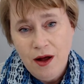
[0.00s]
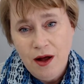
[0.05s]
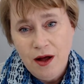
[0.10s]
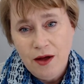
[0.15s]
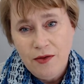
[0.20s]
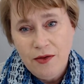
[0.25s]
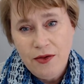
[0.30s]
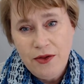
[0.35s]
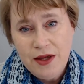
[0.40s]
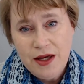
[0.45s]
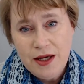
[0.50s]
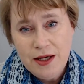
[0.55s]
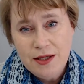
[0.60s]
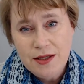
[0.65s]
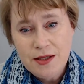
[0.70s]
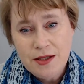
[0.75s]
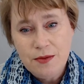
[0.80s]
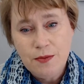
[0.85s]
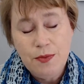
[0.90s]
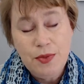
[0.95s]

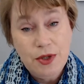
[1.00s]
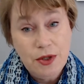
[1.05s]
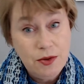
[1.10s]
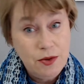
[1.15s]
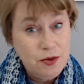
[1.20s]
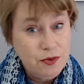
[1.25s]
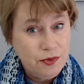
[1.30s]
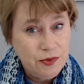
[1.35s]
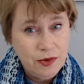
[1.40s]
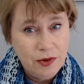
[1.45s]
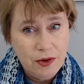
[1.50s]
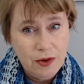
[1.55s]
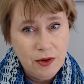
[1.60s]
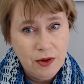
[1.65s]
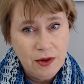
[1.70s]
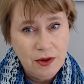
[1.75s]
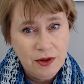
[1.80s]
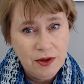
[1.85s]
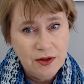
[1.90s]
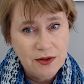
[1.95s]
these beautiful,